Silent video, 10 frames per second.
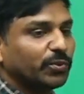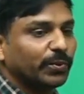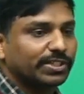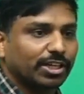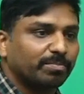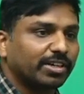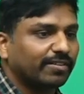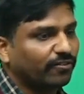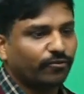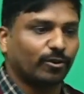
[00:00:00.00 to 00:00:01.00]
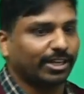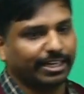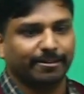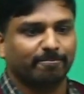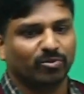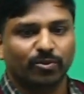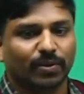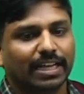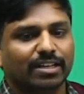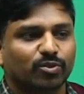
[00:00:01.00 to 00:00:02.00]
chapter 14. Okay,
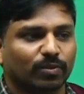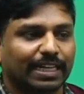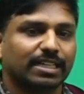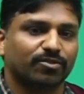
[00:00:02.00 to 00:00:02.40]
so that is